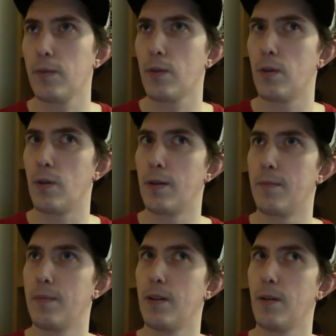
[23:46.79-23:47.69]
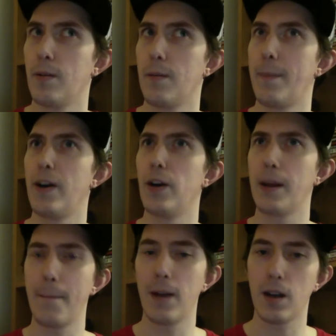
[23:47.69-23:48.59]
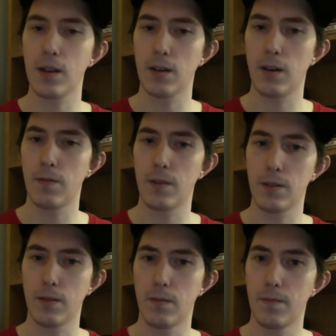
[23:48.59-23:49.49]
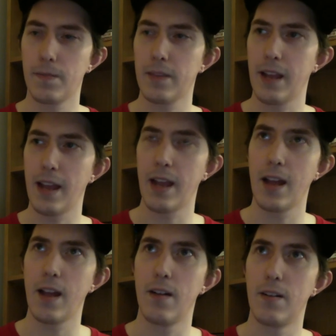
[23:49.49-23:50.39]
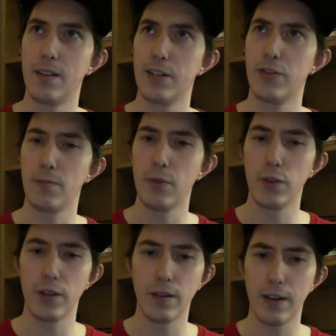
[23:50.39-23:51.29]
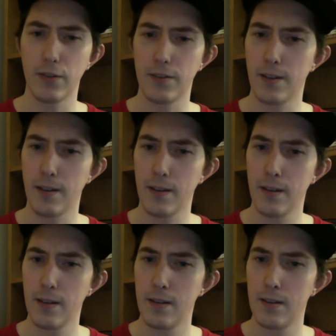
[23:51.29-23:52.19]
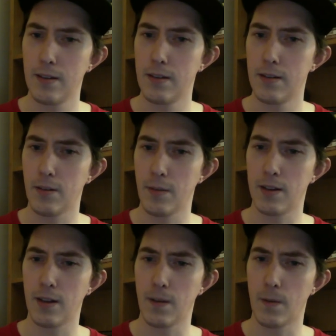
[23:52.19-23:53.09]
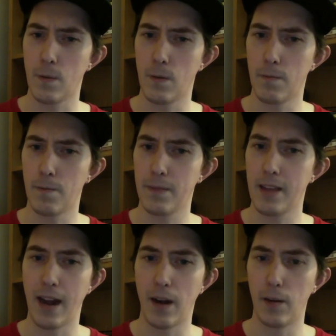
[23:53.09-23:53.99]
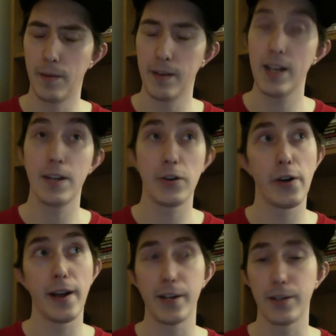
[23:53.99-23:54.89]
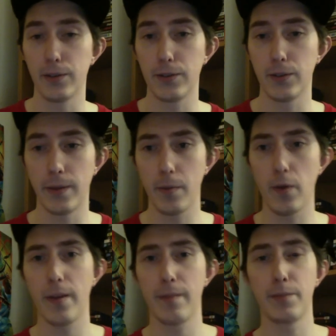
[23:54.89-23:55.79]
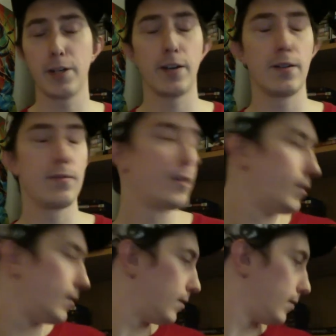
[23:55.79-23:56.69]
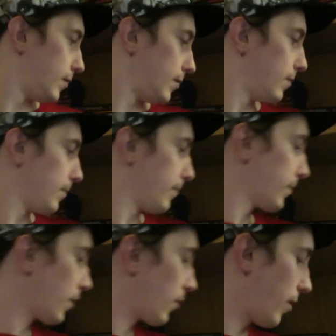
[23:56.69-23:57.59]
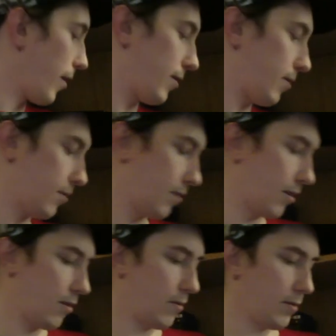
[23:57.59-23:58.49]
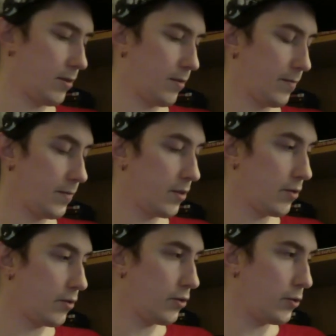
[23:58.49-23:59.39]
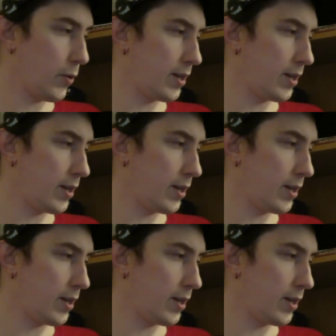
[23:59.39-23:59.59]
or a, uh, you know the American box office or or distribution, I should say, domestic, and one handled international. So they both share credits. It's like, you know, it's a joint